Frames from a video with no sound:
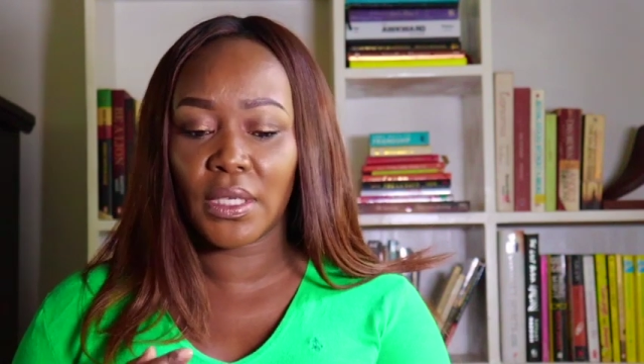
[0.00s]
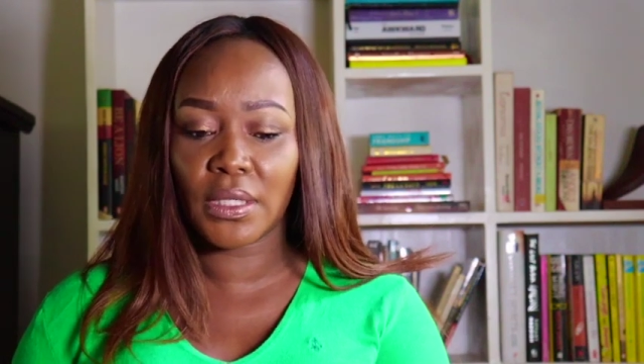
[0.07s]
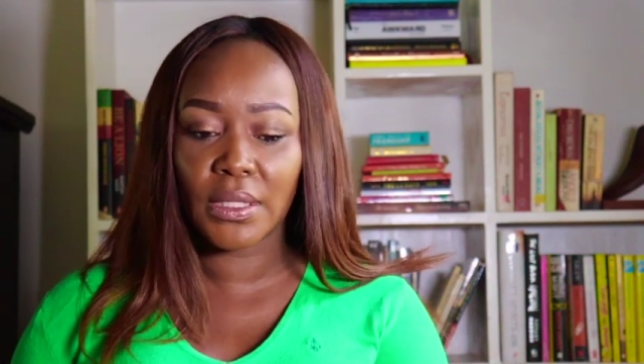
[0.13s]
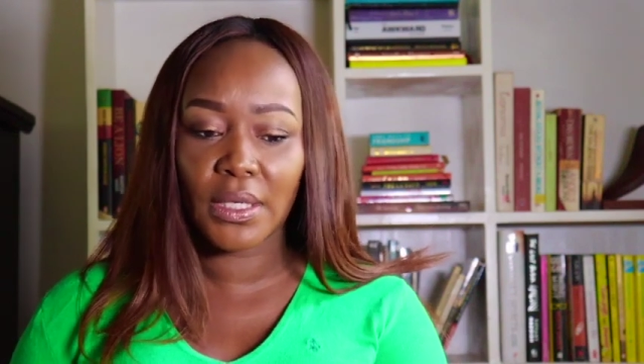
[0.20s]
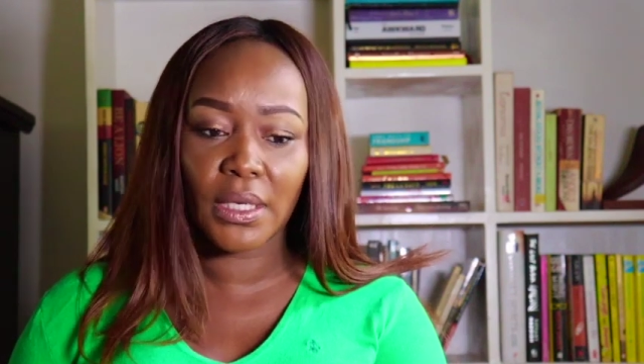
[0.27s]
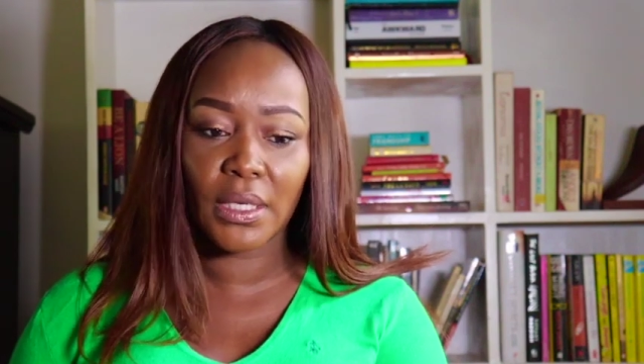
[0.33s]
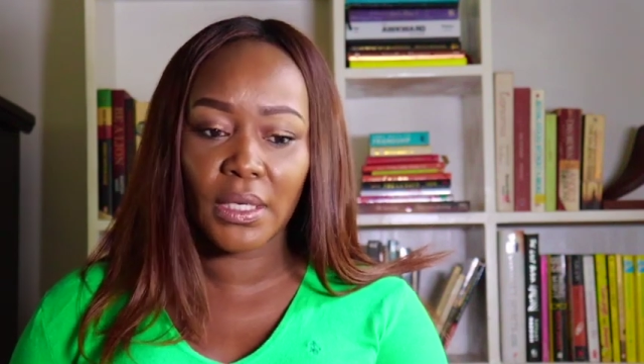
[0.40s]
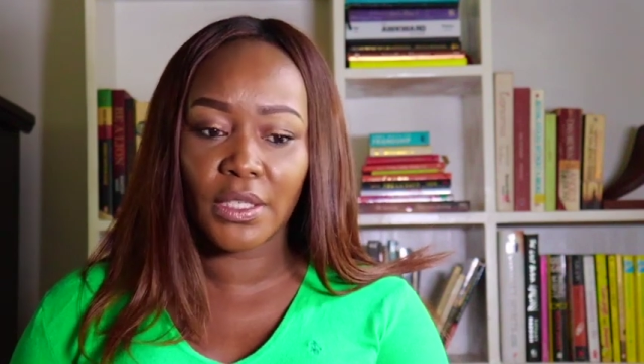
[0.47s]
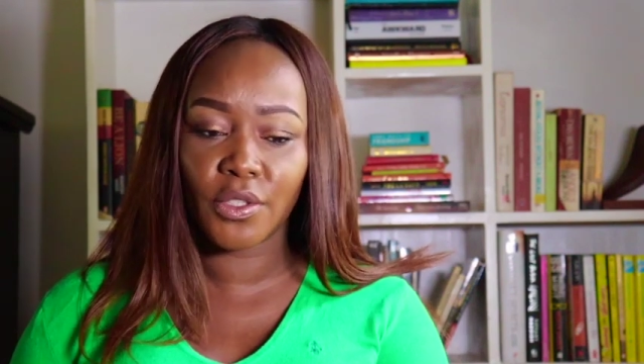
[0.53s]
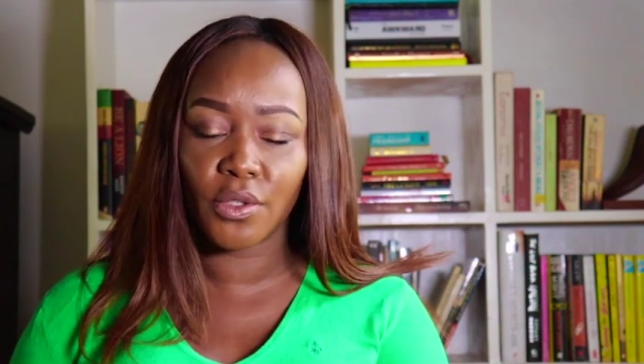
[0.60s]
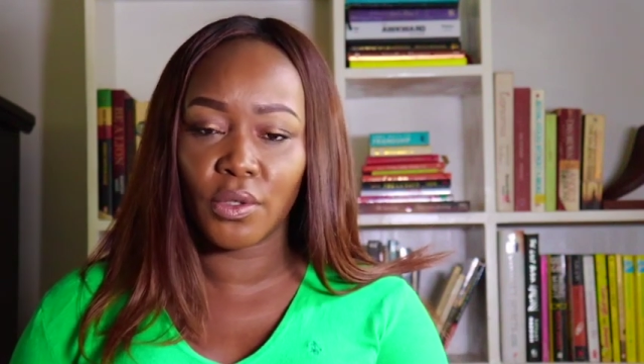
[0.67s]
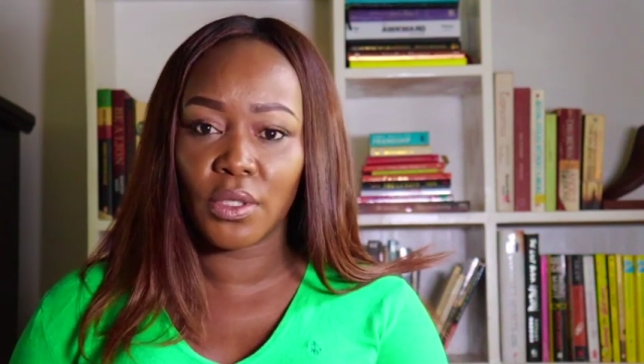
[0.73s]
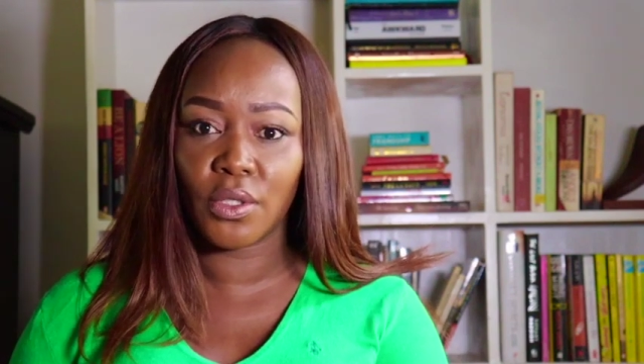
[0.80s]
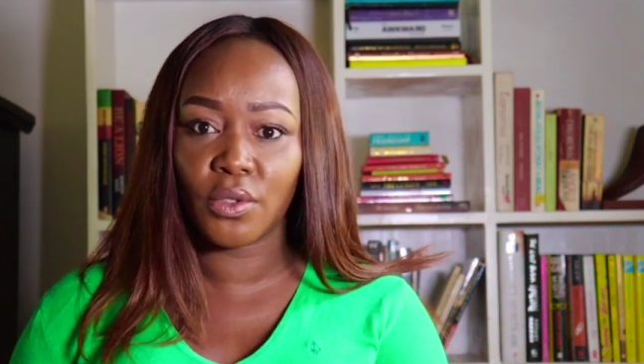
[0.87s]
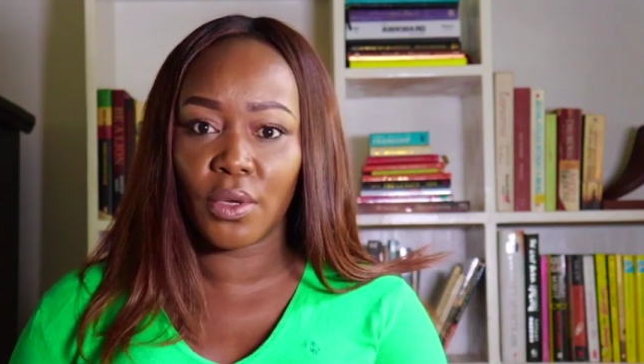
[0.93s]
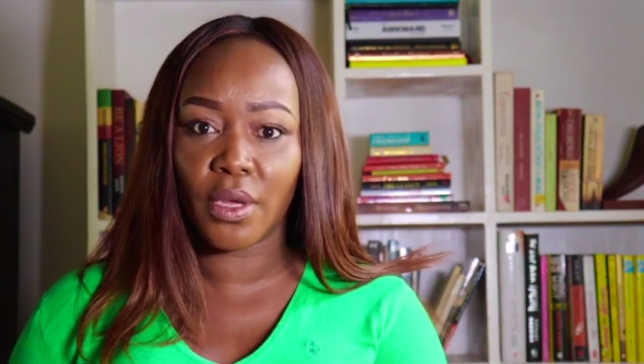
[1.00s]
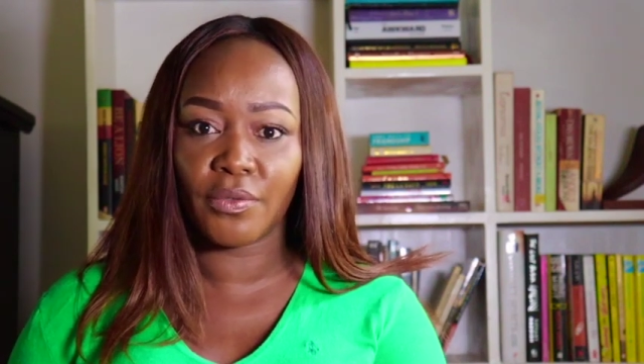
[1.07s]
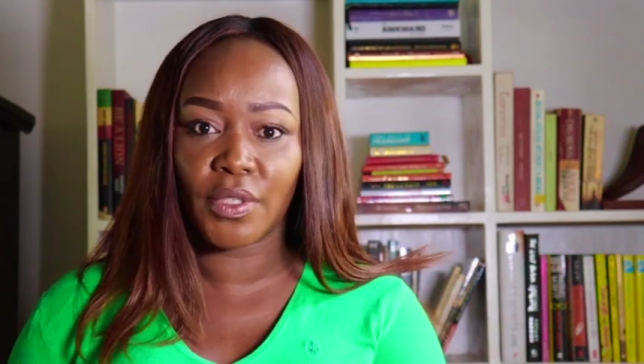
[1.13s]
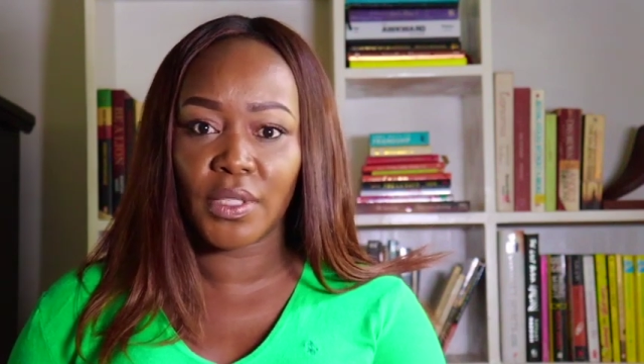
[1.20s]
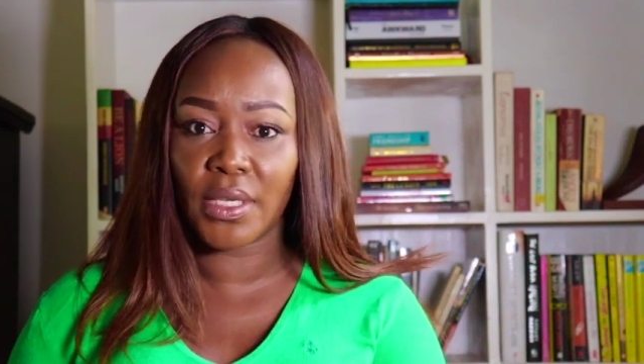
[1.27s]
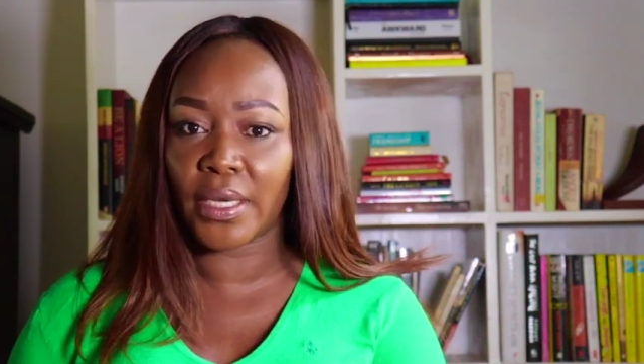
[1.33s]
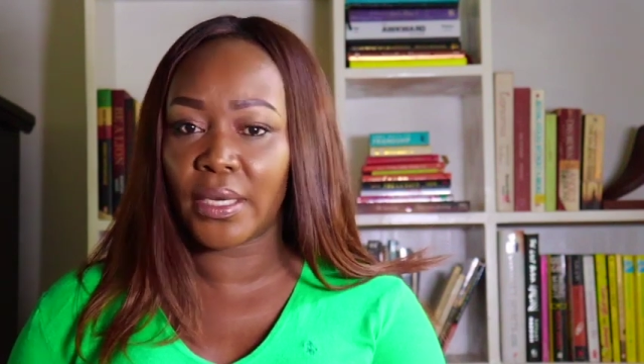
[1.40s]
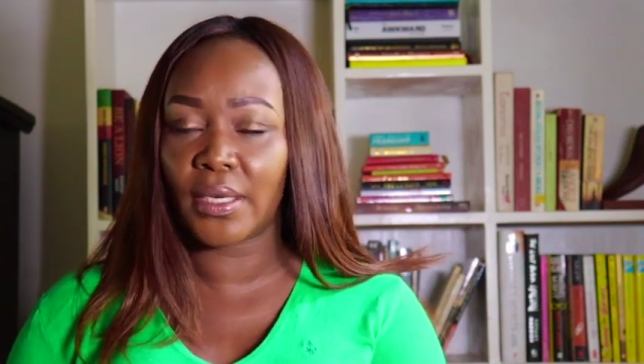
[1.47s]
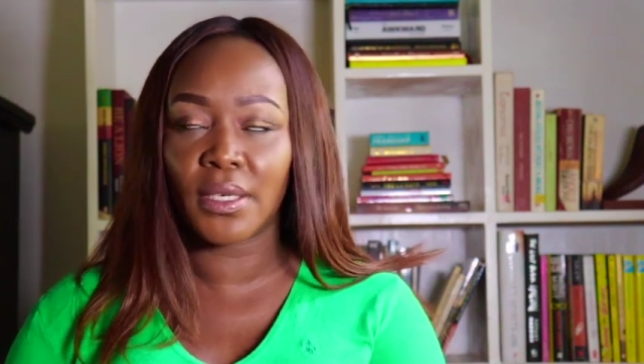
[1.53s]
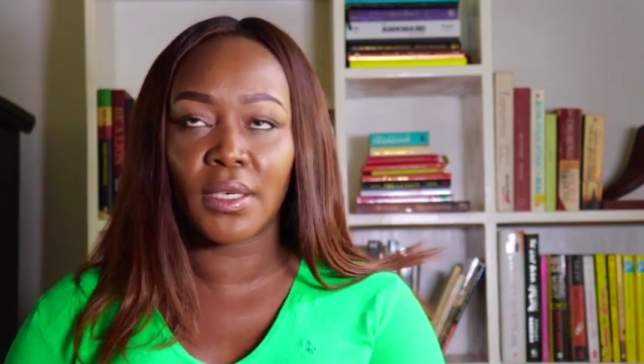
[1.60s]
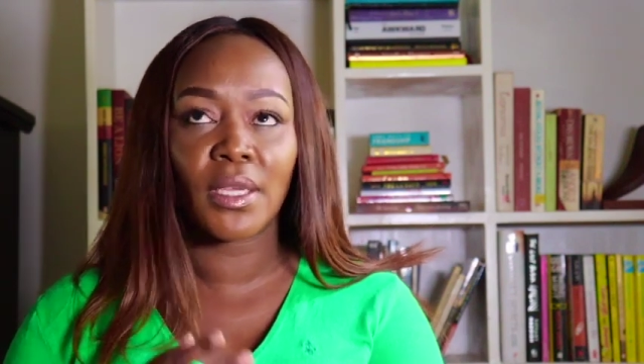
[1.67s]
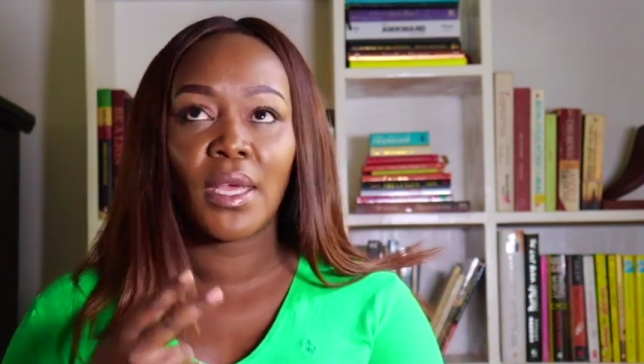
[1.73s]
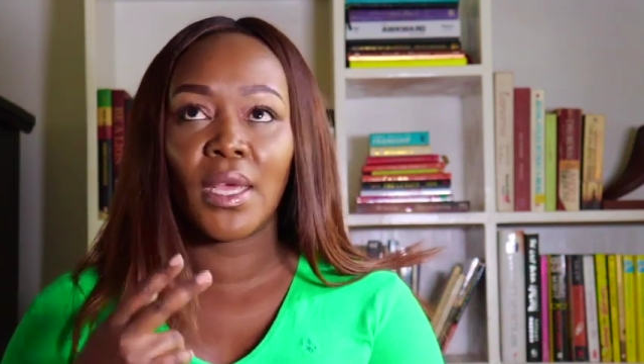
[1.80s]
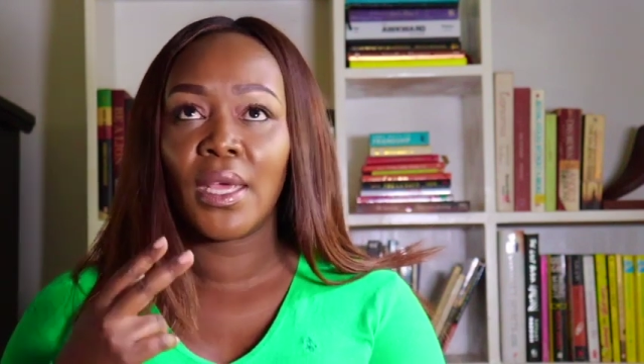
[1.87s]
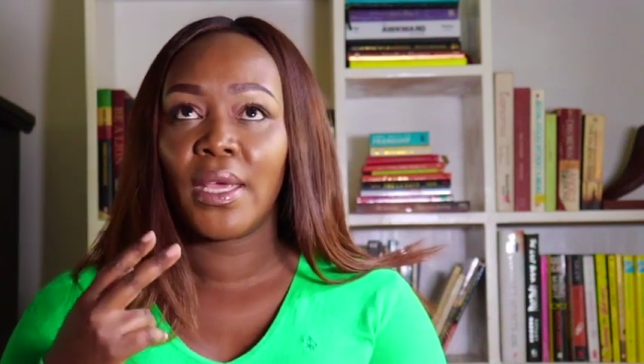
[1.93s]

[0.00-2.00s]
in 10 years you need to have retired,